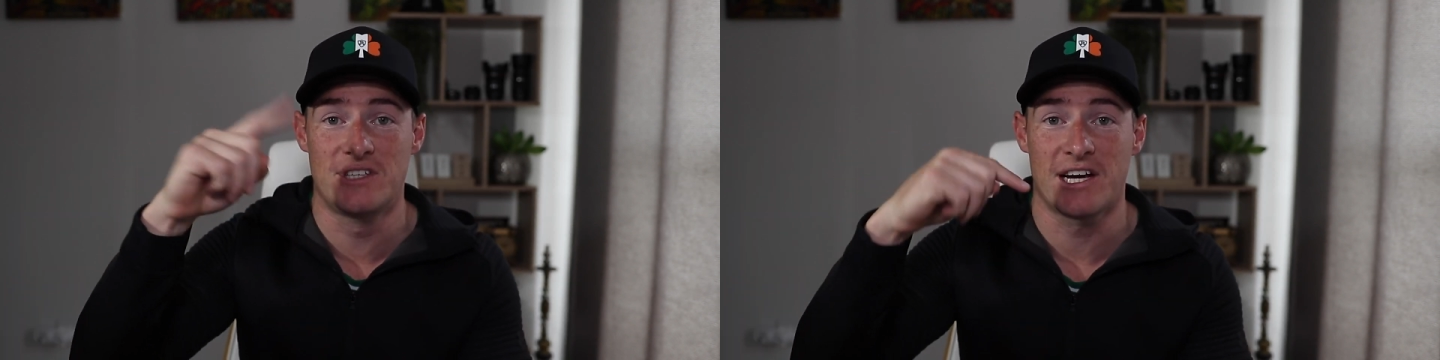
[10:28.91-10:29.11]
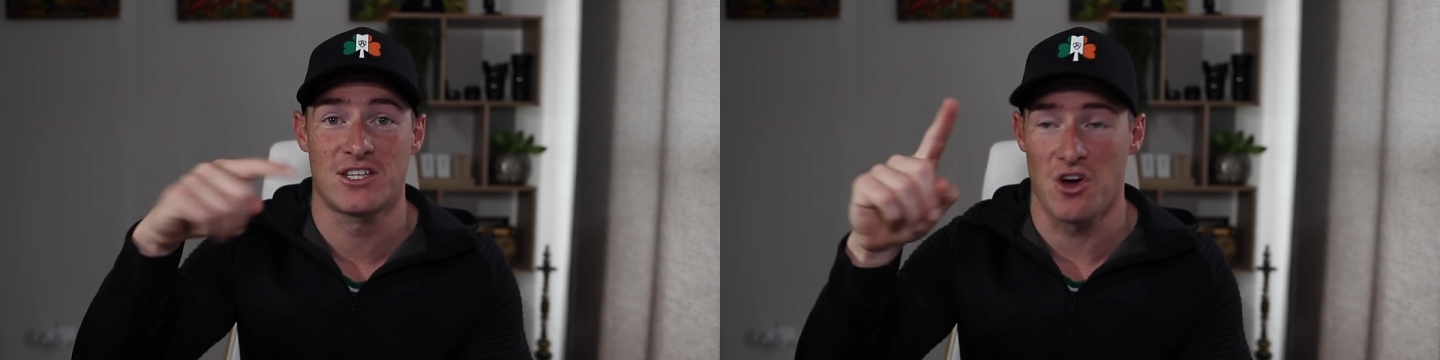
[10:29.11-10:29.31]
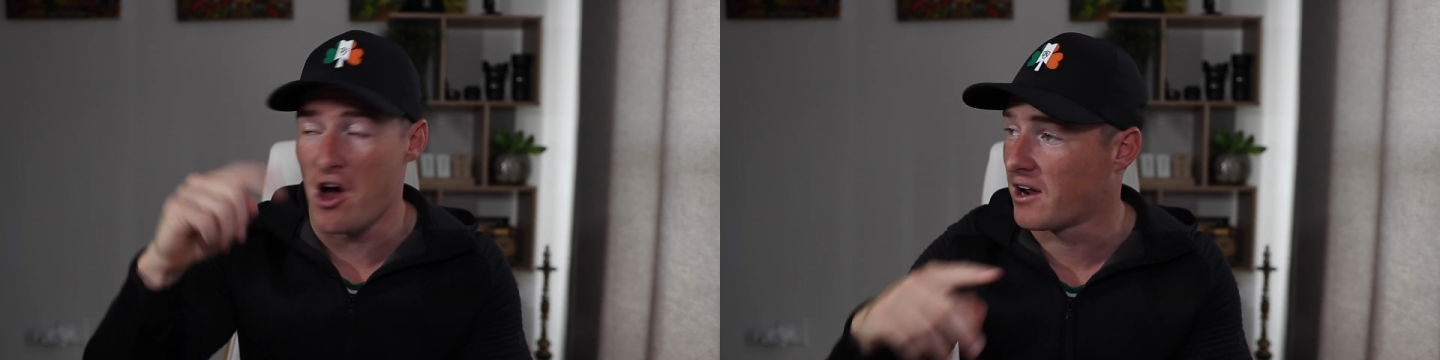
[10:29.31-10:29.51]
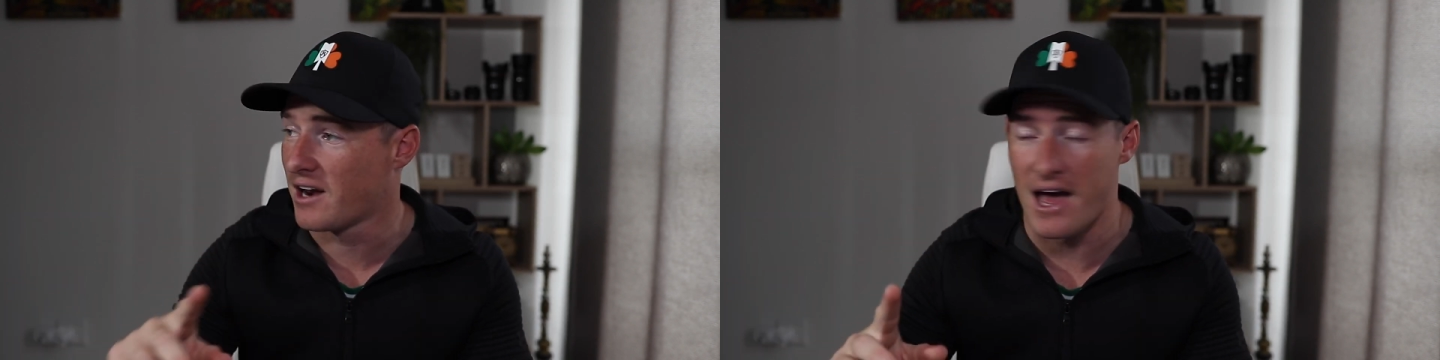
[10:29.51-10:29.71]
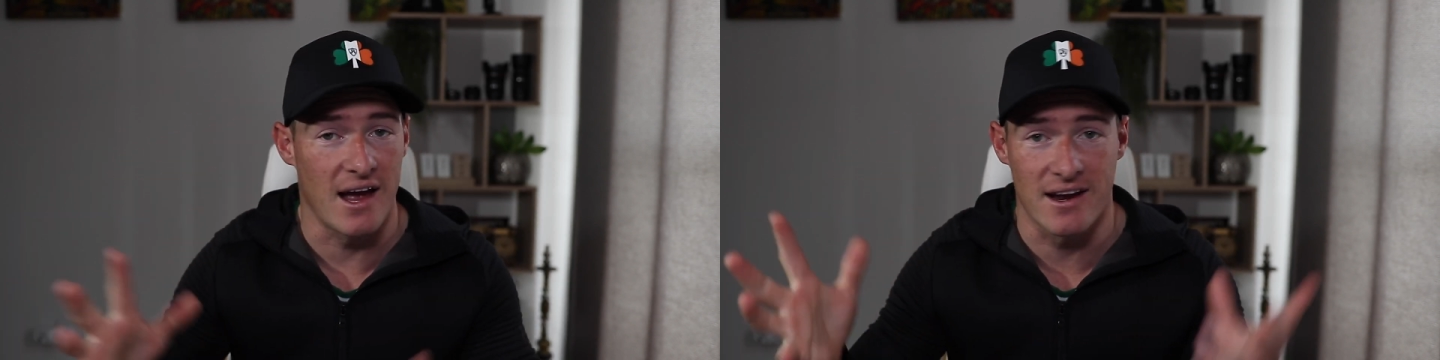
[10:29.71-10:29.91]
TikTok
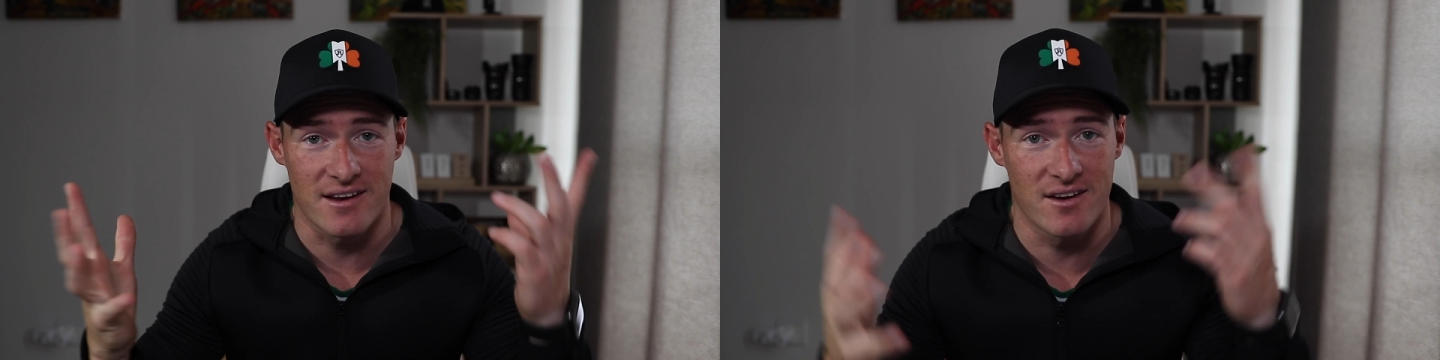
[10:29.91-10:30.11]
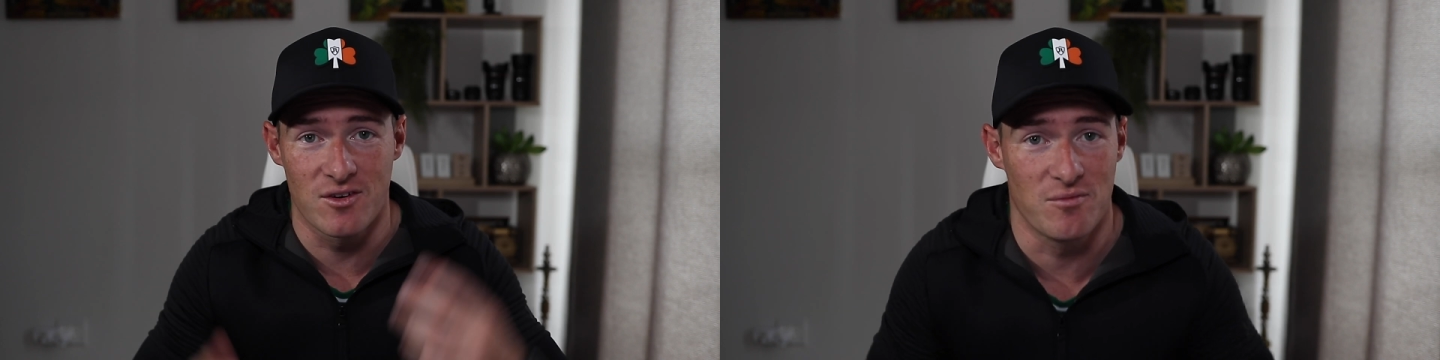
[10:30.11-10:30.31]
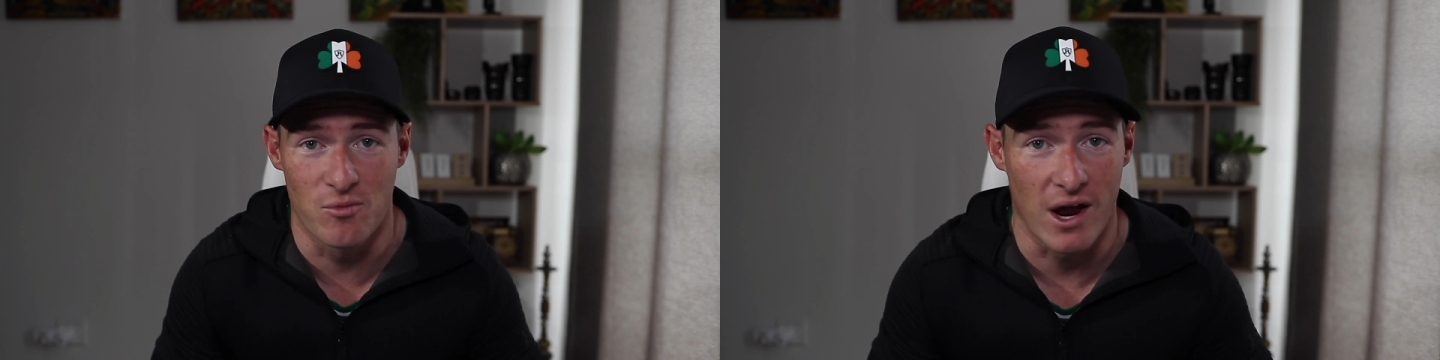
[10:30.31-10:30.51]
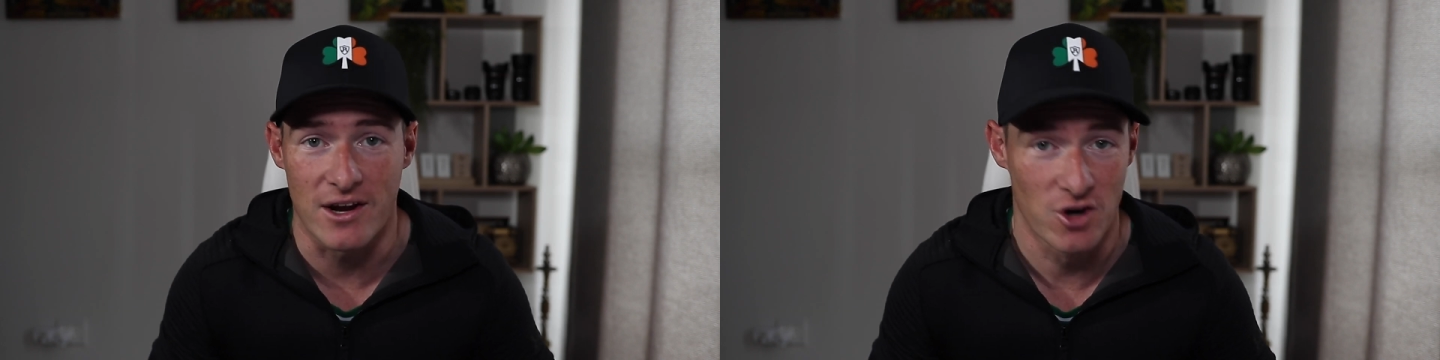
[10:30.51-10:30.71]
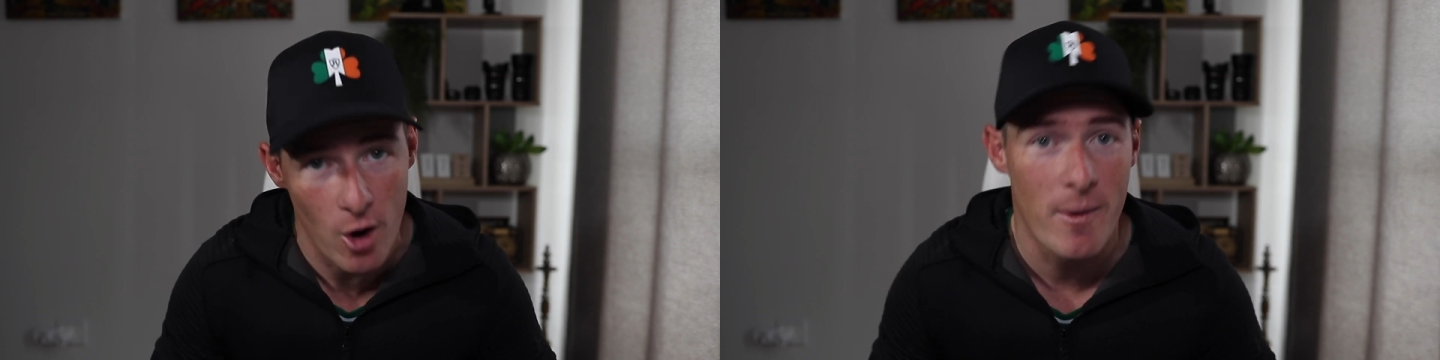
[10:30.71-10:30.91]
like
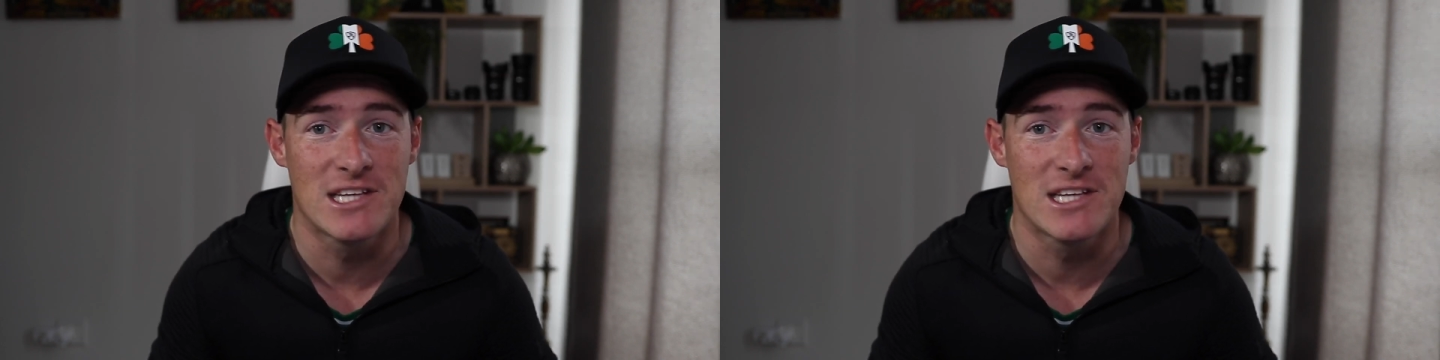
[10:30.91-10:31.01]
no